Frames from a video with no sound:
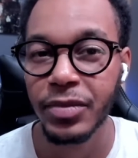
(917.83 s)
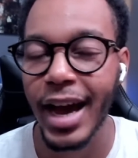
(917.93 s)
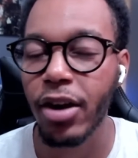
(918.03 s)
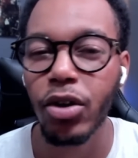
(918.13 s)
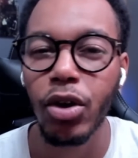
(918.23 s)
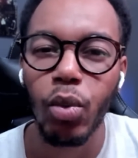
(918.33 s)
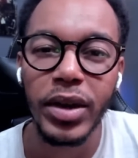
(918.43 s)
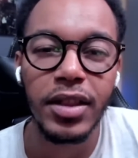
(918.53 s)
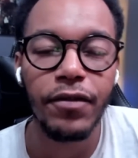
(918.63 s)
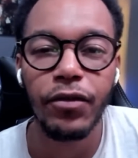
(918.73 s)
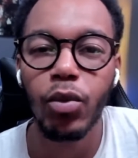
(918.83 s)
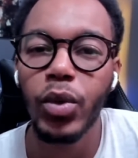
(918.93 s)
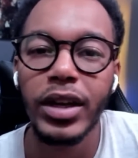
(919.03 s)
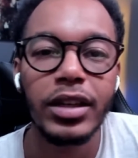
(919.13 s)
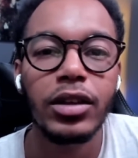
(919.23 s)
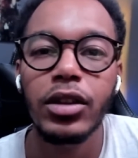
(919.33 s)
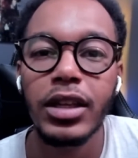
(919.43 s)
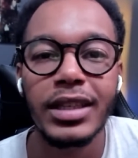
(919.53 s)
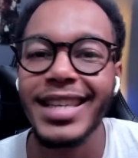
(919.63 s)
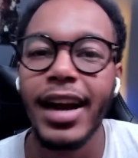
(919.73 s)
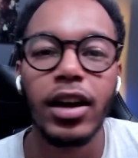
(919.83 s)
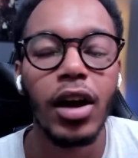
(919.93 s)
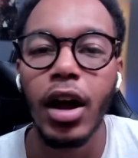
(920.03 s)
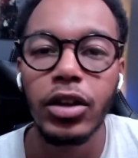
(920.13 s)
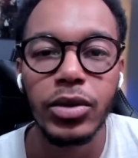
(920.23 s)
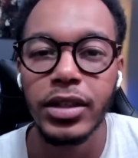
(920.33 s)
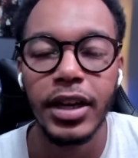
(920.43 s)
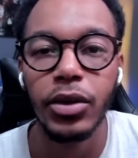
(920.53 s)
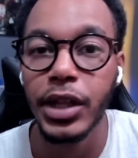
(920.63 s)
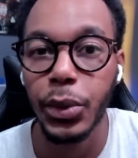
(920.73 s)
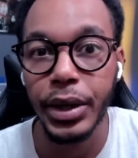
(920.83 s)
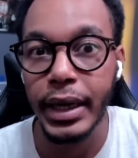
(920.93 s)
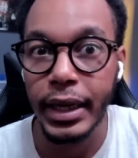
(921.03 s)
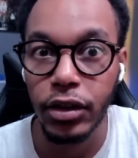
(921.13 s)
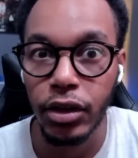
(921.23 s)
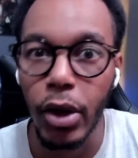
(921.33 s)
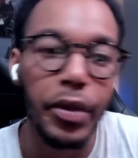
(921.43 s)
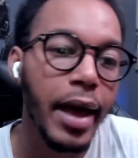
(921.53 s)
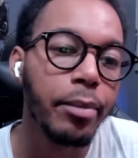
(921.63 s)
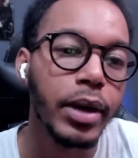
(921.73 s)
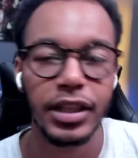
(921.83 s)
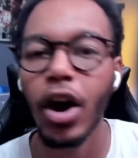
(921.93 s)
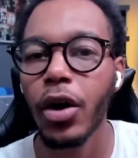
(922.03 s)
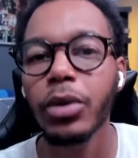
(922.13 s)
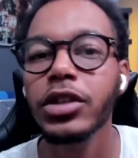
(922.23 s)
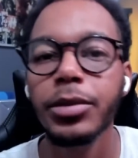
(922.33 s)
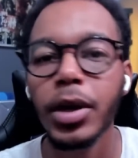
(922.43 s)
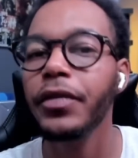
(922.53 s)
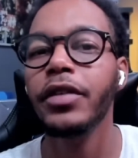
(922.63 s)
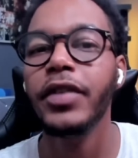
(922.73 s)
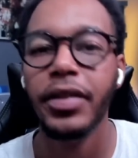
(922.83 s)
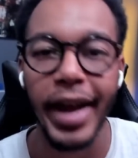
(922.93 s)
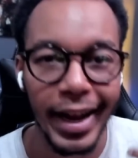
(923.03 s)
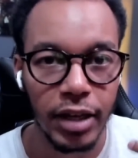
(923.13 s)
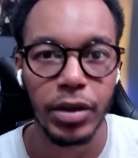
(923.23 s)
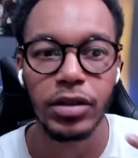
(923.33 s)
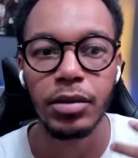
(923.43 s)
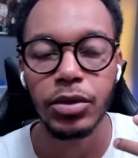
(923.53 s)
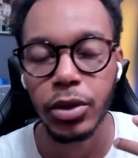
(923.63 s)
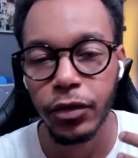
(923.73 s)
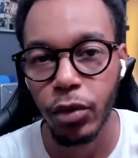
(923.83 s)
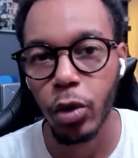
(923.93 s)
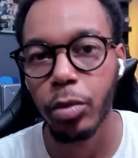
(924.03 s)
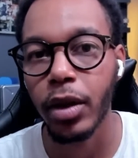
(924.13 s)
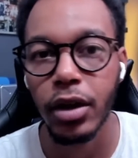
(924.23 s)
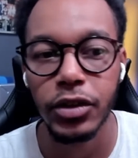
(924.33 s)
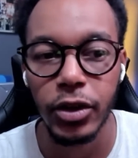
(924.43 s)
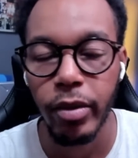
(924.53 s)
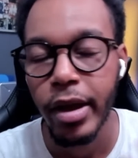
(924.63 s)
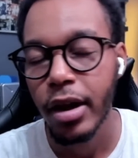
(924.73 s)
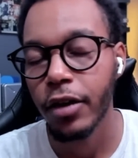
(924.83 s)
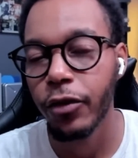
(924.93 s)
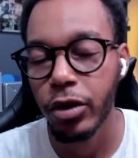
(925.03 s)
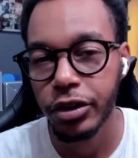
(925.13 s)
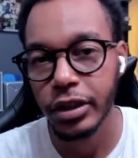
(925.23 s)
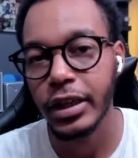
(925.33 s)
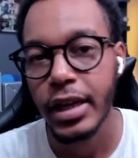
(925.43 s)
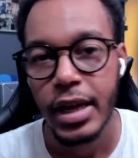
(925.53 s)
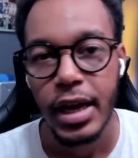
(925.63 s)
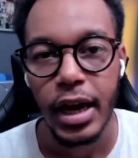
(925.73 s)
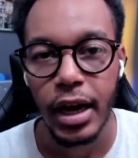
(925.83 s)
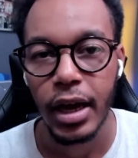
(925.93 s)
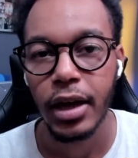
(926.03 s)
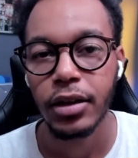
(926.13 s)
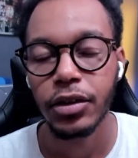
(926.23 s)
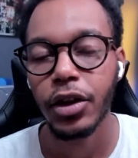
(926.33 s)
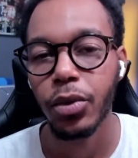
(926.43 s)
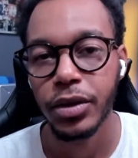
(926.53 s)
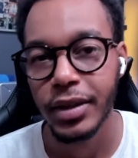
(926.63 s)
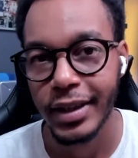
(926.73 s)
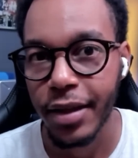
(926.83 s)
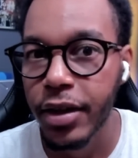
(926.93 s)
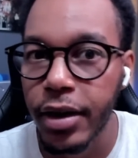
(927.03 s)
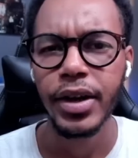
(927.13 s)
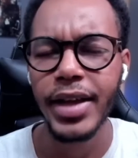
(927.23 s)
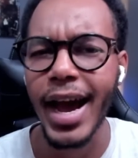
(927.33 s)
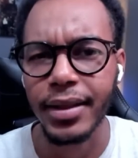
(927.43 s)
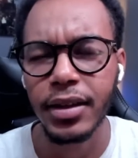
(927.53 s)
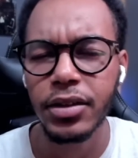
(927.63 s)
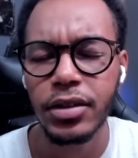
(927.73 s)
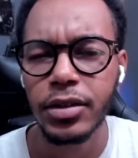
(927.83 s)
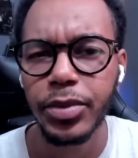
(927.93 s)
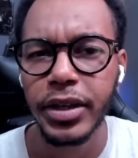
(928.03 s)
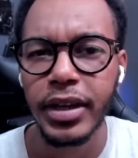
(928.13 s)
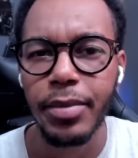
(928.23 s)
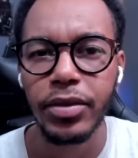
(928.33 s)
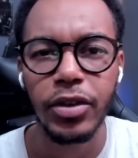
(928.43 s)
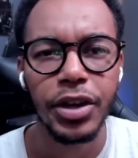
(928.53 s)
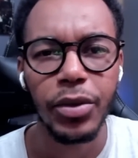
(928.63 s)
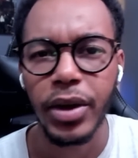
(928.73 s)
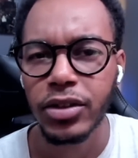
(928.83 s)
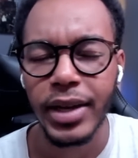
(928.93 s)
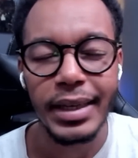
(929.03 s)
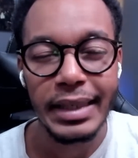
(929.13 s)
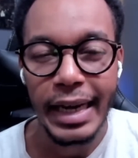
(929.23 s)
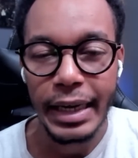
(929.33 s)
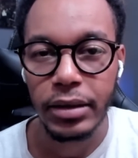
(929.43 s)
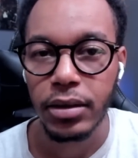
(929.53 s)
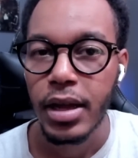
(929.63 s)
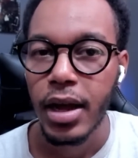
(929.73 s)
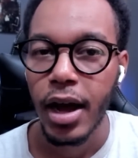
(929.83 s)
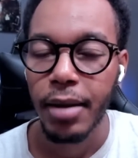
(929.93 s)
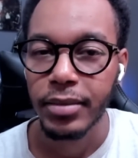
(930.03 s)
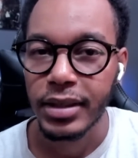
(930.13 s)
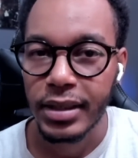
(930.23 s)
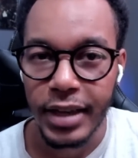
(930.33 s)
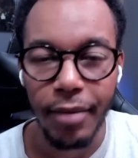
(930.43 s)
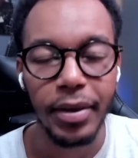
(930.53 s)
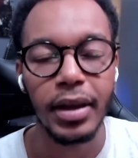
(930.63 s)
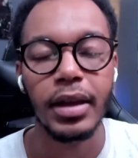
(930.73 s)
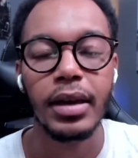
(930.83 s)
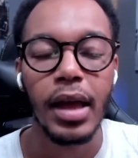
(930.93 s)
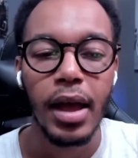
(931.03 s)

I don't know what the what the exact cause was, and I don't think we're gonna get to know that. But say, oh, it was a perfect fit. There had to be some sort of roadblock. So unfortunately, uh, there was a death here. Oh, yeah, I thought this is a pretty good episode here. We also had Daniel um, stepping in,